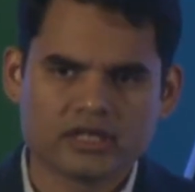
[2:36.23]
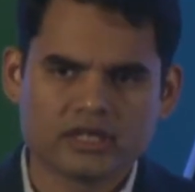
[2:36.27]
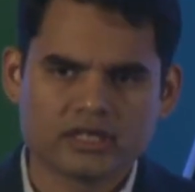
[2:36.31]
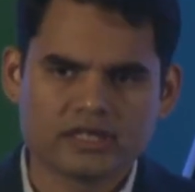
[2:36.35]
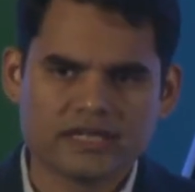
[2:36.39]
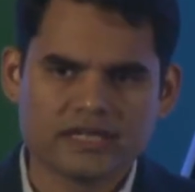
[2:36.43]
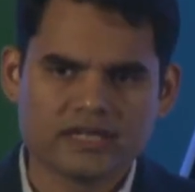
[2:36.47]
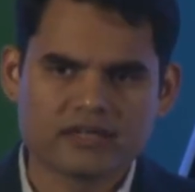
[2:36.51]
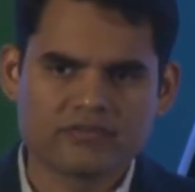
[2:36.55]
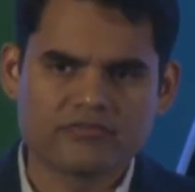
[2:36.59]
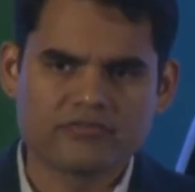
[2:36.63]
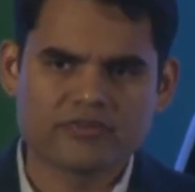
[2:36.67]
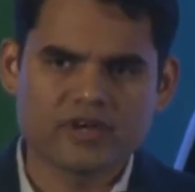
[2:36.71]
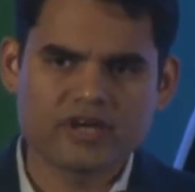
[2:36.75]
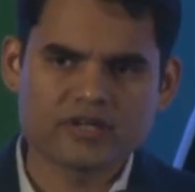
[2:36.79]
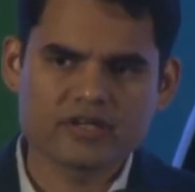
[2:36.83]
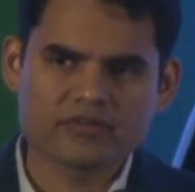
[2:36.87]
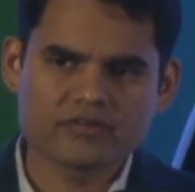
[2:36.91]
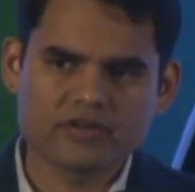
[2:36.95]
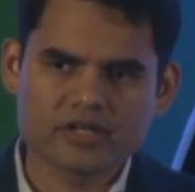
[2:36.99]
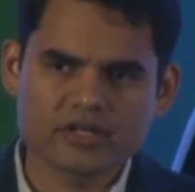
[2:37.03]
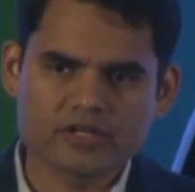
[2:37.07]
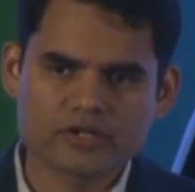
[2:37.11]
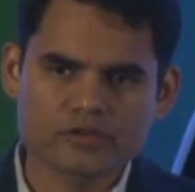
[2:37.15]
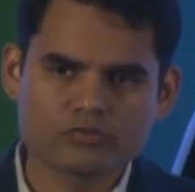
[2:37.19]
get a very,
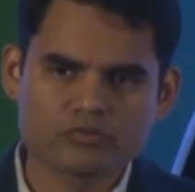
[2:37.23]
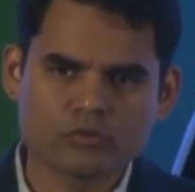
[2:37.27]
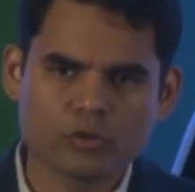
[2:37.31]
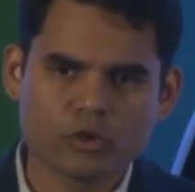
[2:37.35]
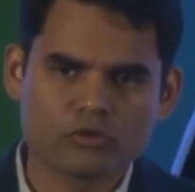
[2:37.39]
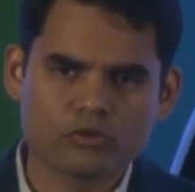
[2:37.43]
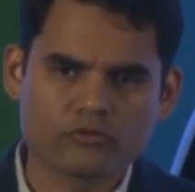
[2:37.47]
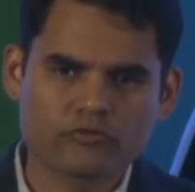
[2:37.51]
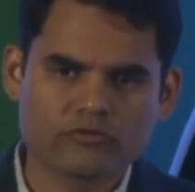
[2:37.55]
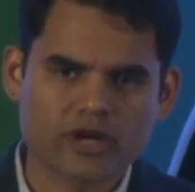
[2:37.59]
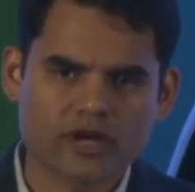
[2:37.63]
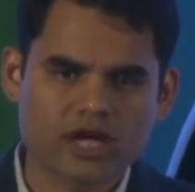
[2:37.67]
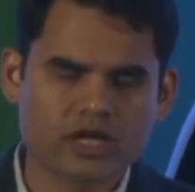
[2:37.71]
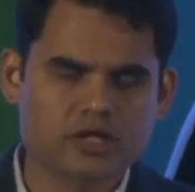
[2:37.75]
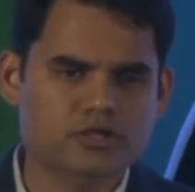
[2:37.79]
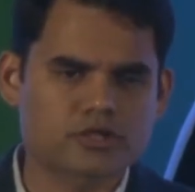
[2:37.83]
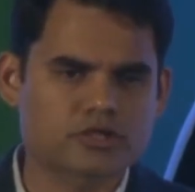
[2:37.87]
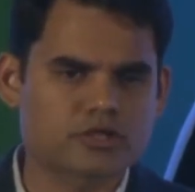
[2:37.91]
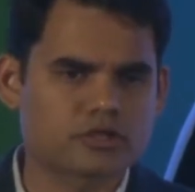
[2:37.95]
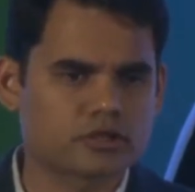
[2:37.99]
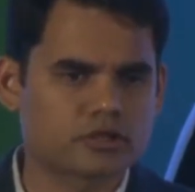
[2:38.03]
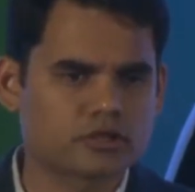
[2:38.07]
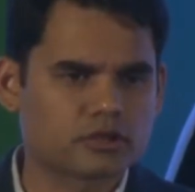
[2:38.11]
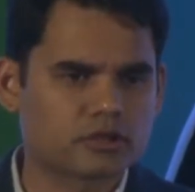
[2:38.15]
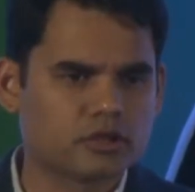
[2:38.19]
very small
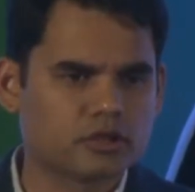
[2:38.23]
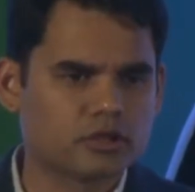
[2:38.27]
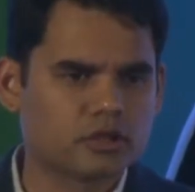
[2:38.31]
fraction